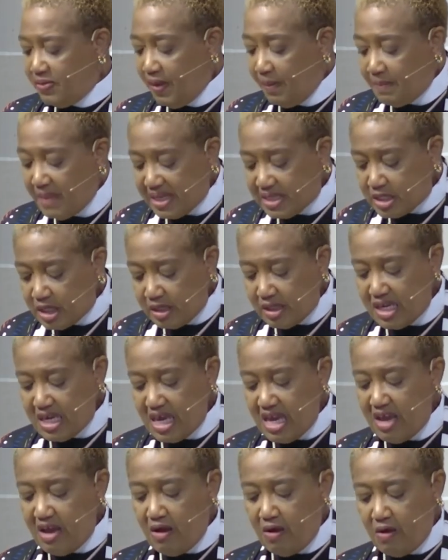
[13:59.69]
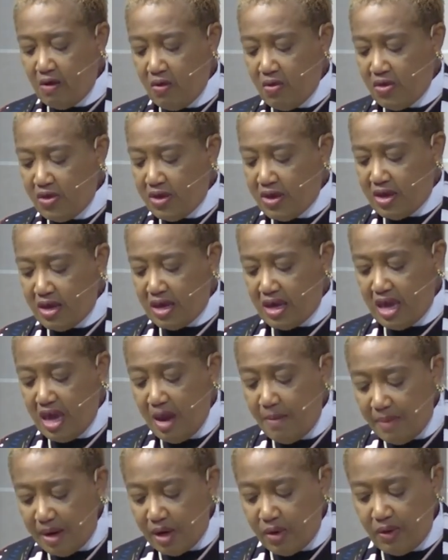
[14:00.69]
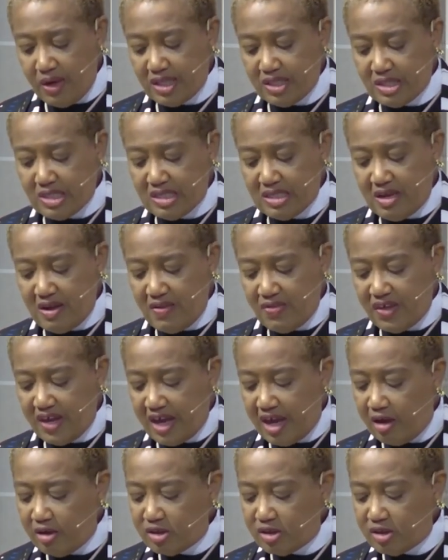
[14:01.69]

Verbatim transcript: the mentally ill, immigrants, the